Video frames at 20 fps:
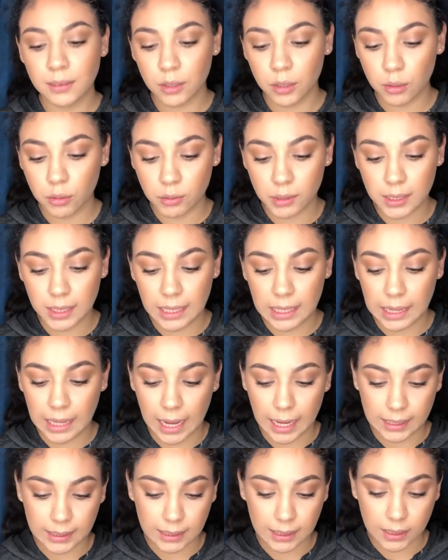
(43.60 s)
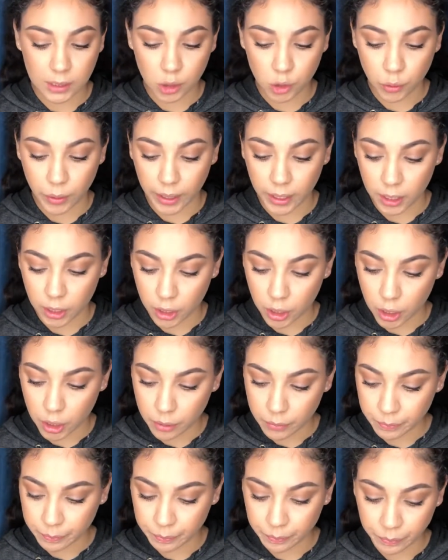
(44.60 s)
use a classic straightener.
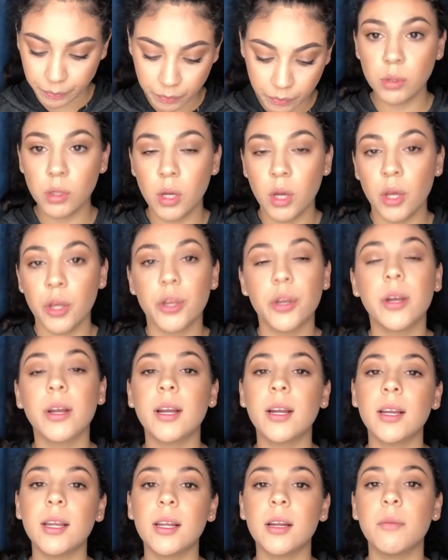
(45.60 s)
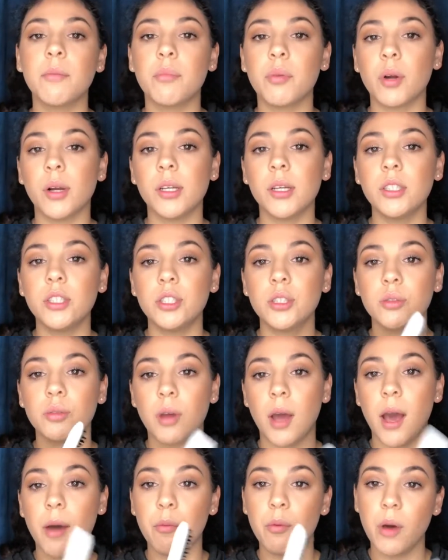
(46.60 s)
You're gonna need a brush.
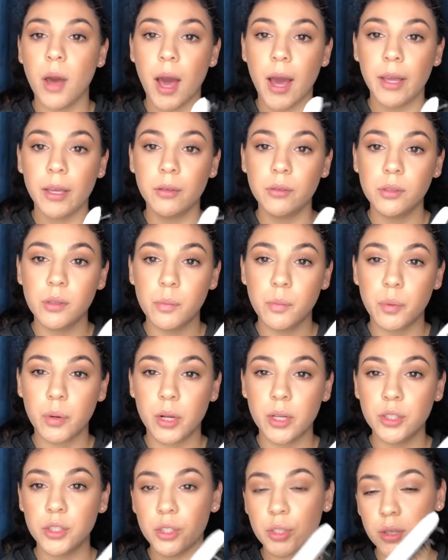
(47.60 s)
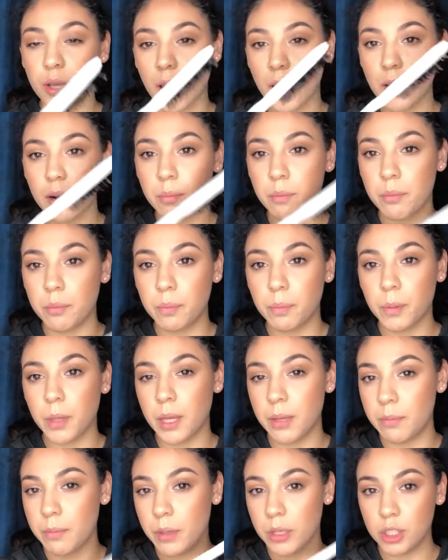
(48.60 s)
I use a brush to kind of
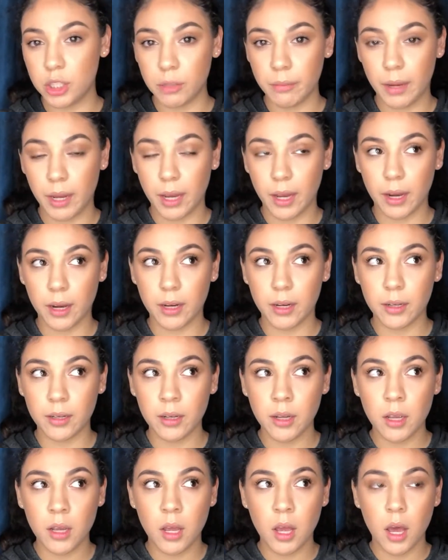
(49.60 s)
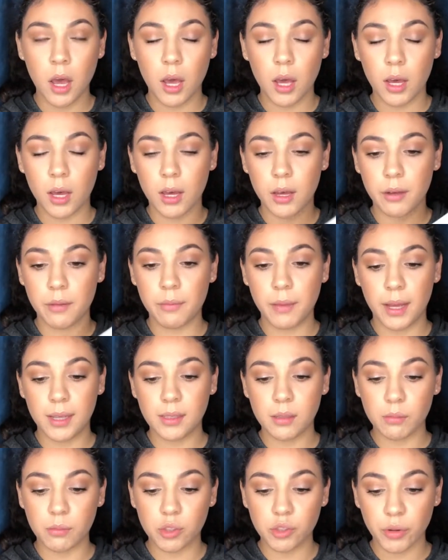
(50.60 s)
keep brushing my hair um, as
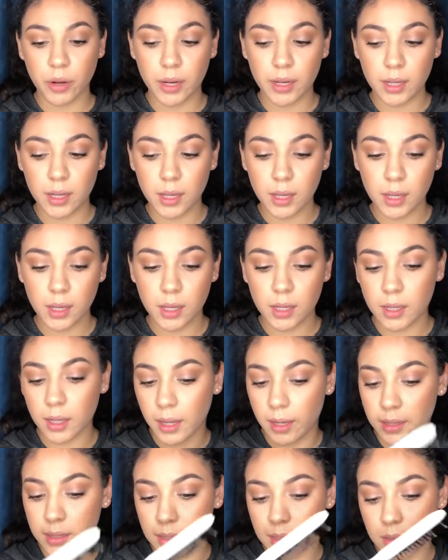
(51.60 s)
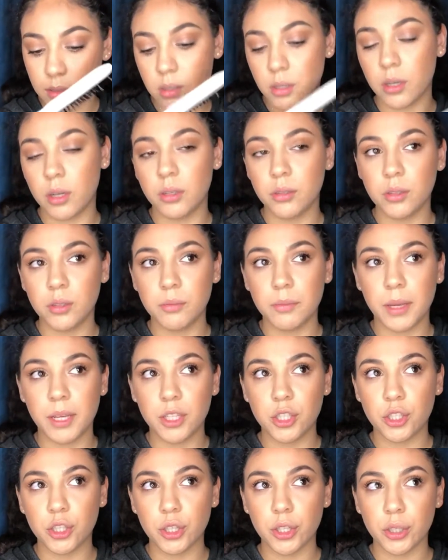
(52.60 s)
I'm straightening it, like, you know, to make
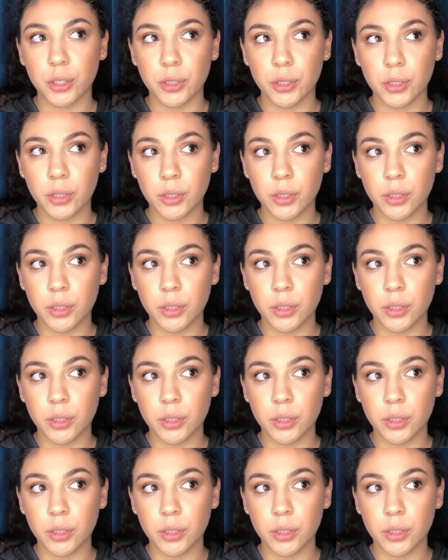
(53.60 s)
sure